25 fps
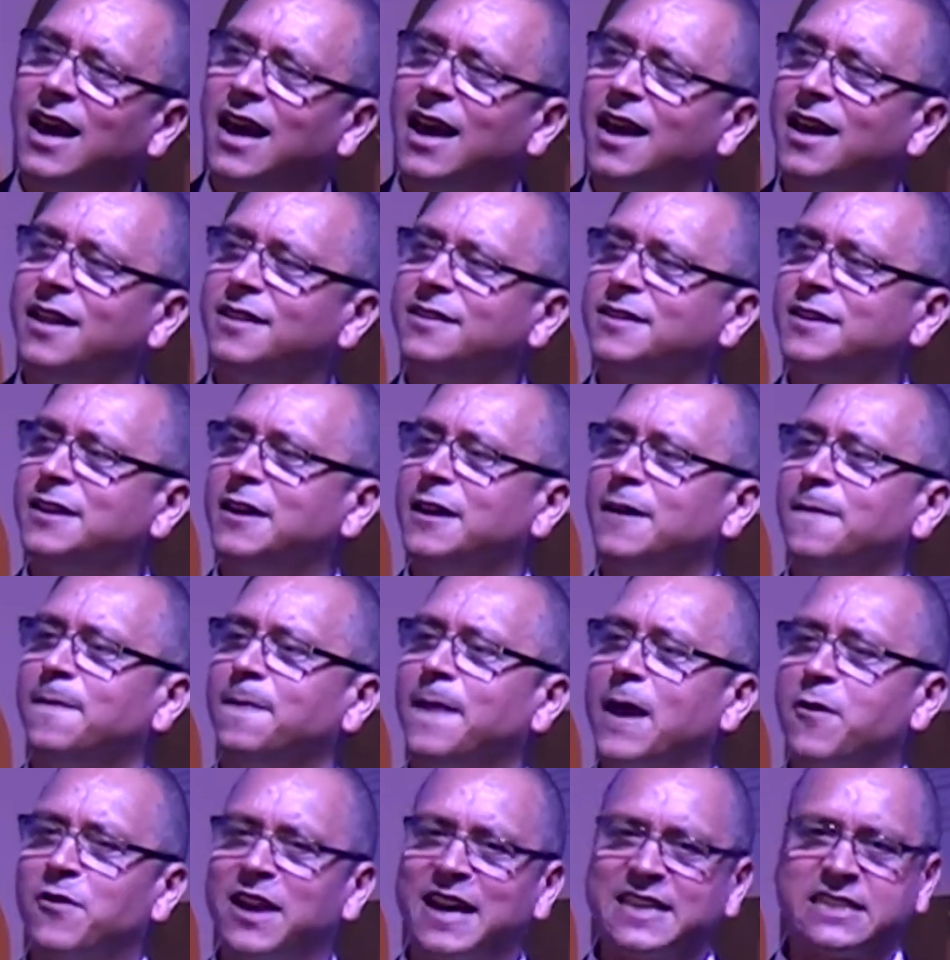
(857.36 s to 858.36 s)
And
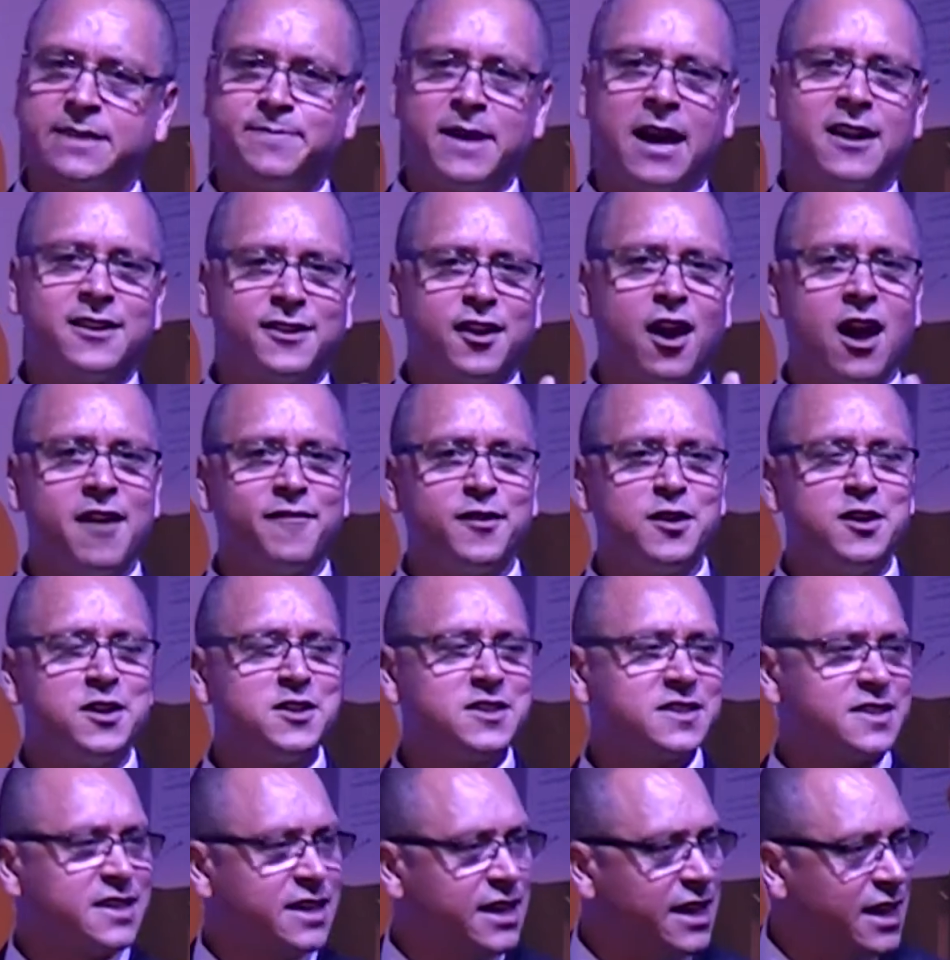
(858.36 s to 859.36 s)
they were asked about
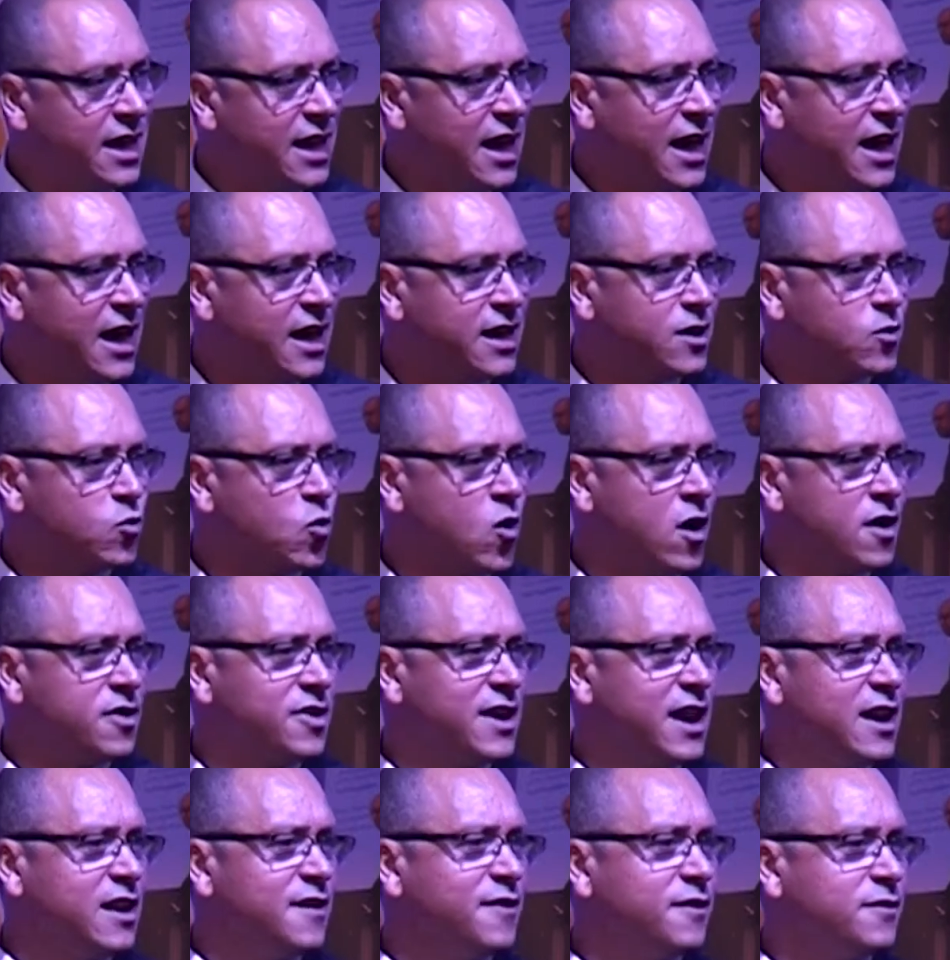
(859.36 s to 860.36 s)
diversity and
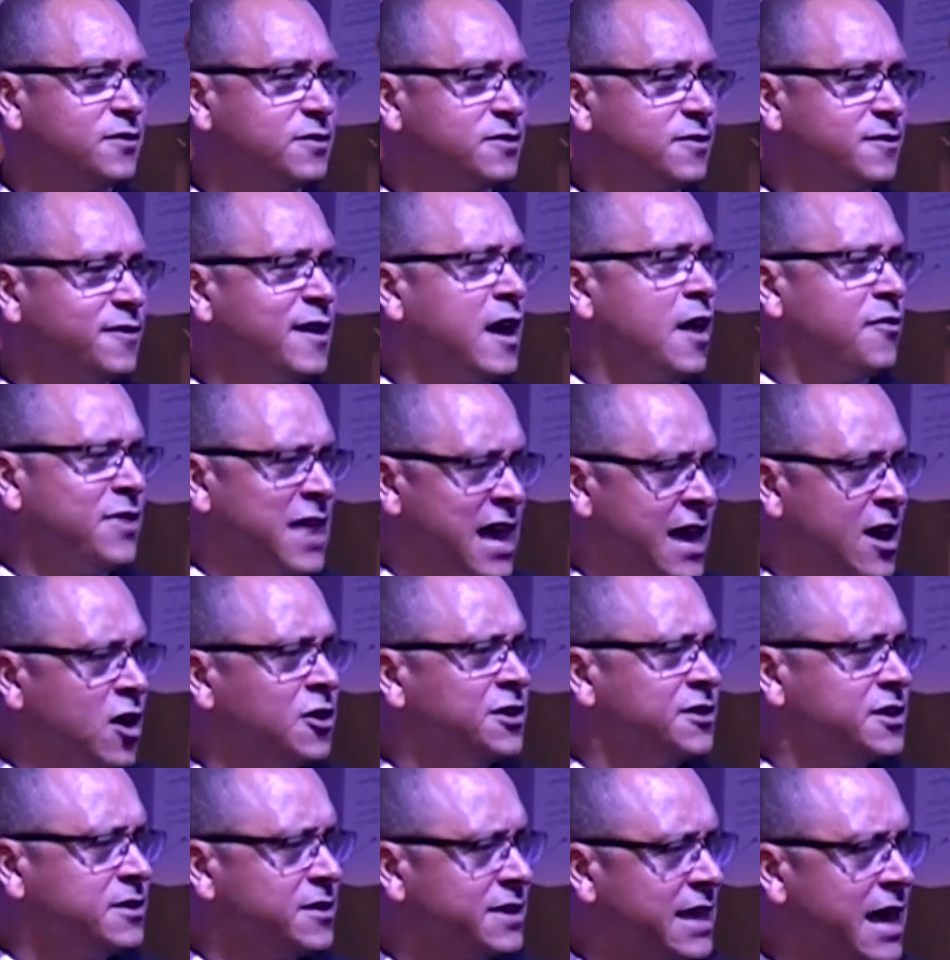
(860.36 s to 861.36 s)
what they felt
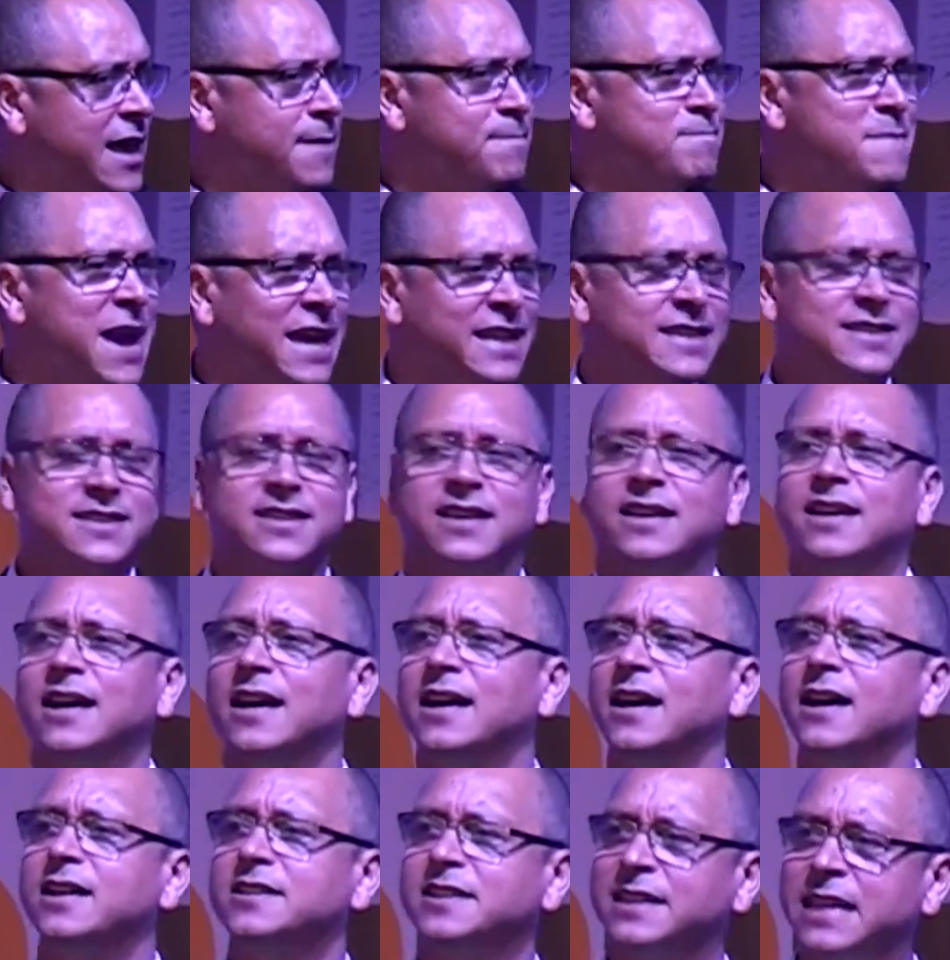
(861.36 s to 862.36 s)
that meant
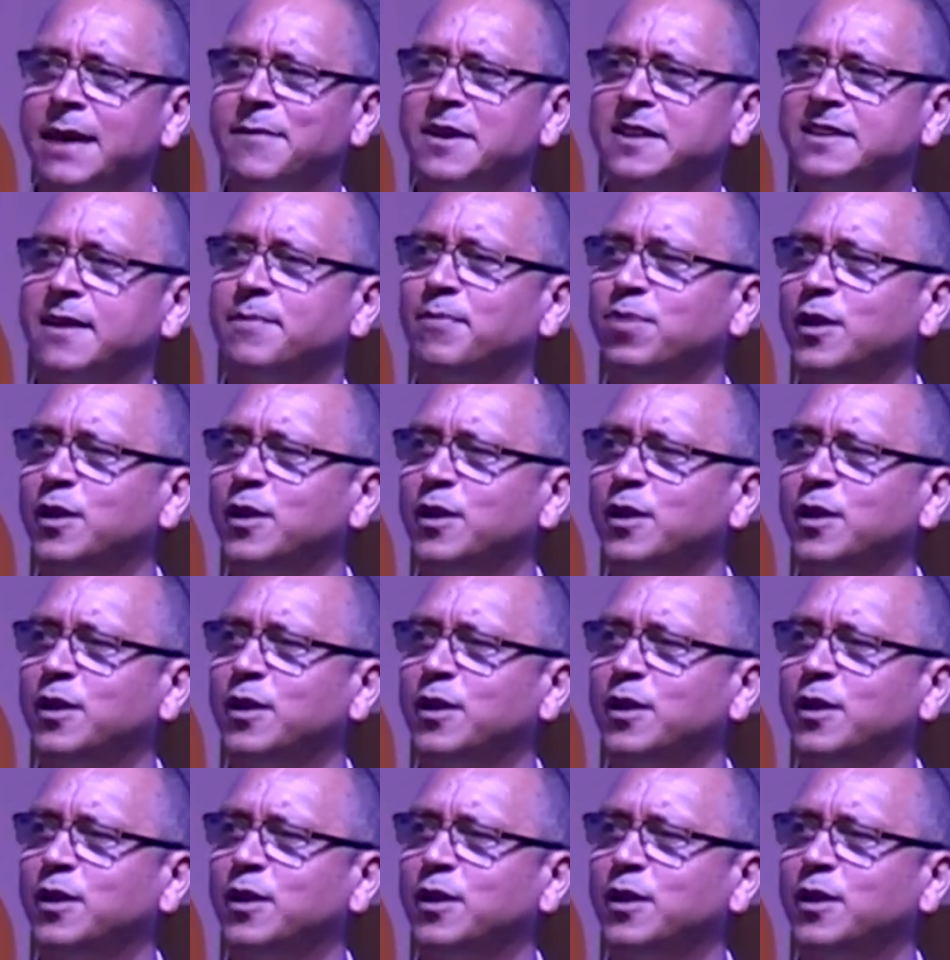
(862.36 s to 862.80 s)
to them as